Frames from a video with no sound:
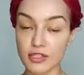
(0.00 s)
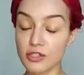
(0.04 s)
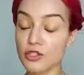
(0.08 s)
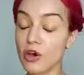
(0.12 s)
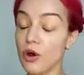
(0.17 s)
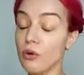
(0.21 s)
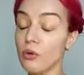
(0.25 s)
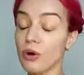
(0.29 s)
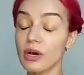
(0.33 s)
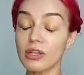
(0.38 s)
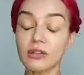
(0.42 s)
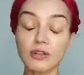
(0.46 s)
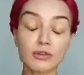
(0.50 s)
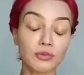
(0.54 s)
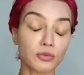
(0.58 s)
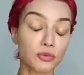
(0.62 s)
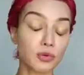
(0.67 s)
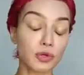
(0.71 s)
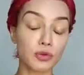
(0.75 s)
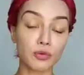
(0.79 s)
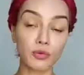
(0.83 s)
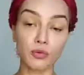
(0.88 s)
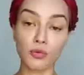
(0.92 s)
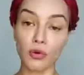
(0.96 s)
No one
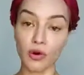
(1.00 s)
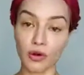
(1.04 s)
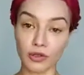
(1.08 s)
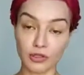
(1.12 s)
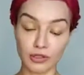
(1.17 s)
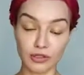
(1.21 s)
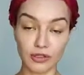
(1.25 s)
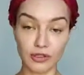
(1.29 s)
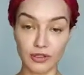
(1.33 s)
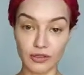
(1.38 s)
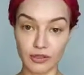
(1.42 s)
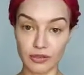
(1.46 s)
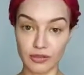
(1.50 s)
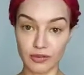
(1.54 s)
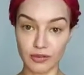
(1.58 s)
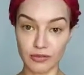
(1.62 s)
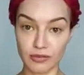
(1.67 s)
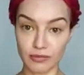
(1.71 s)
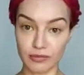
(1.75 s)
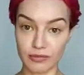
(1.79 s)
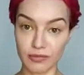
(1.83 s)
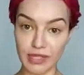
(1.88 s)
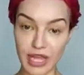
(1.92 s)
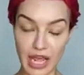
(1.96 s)
will want
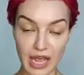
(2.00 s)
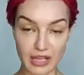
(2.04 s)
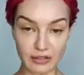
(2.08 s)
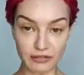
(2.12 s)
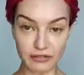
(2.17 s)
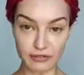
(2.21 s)
that